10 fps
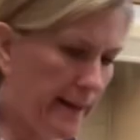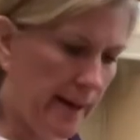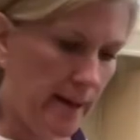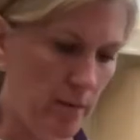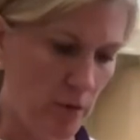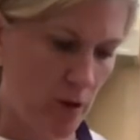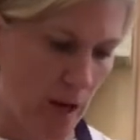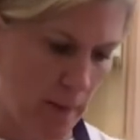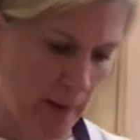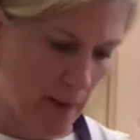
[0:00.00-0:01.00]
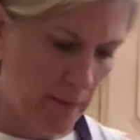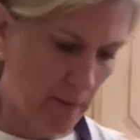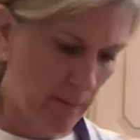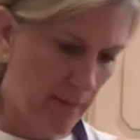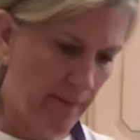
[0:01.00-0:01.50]
am chopping up some
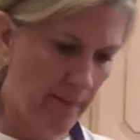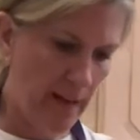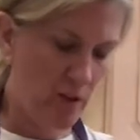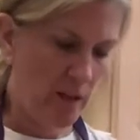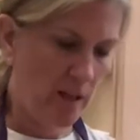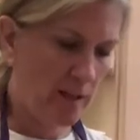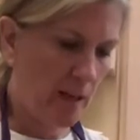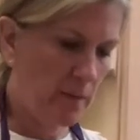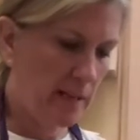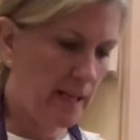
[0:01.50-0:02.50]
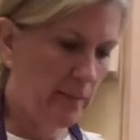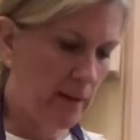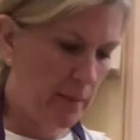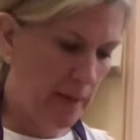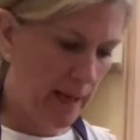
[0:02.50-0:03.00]
of my veggies, I'm gonna get my
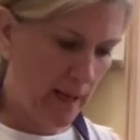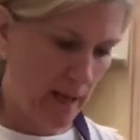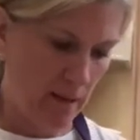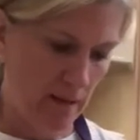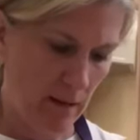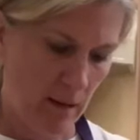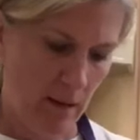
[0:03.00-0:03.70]
pan